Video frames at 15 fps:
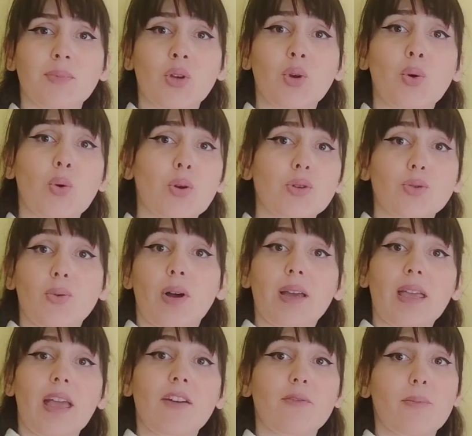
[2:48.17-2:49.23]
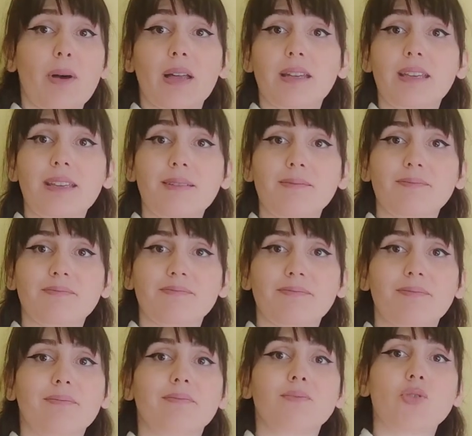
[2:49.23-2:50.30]
Or do I have money?
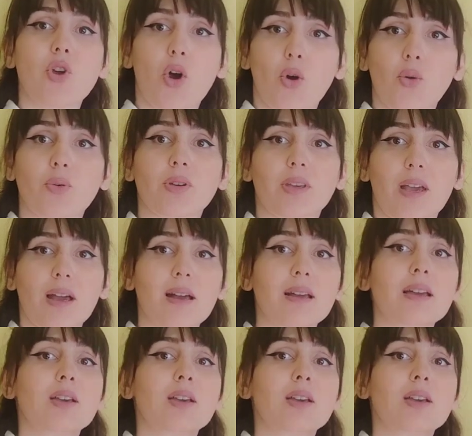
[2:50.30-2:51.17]
No, yeah?